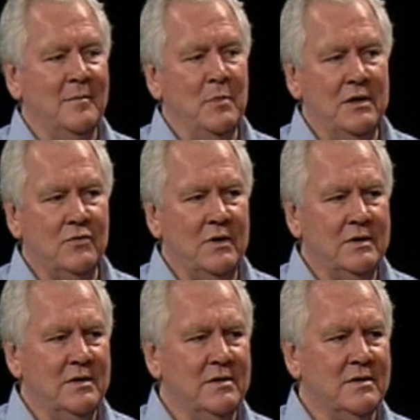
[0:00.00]
The
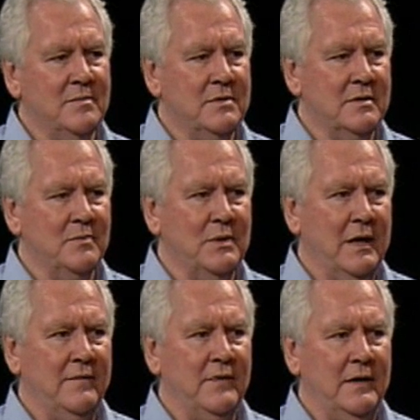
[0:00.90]
measuring systems that we
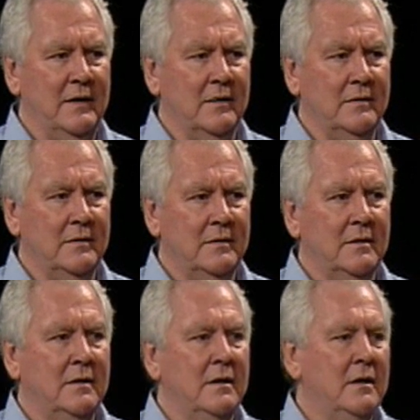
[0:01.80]
have now
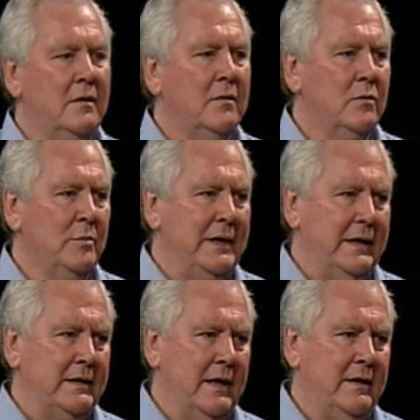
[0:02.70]
will be
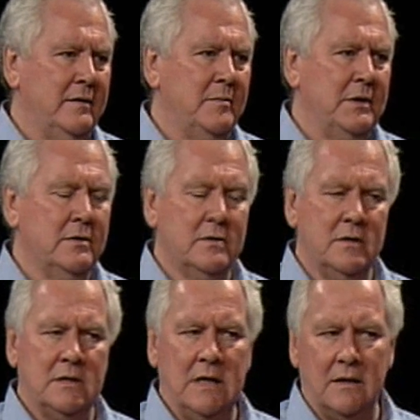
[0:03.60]
outdated because
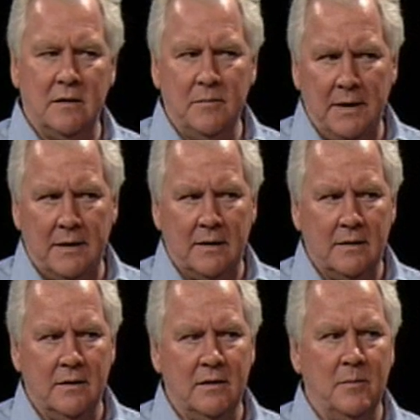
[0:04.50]
there's nothing better
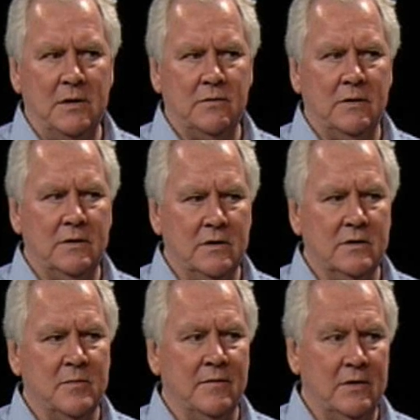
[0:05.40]
than the measuring
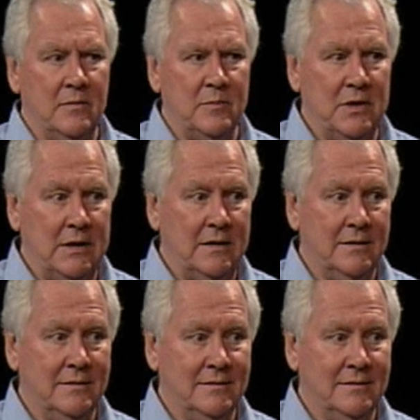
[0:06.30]
system of a human being.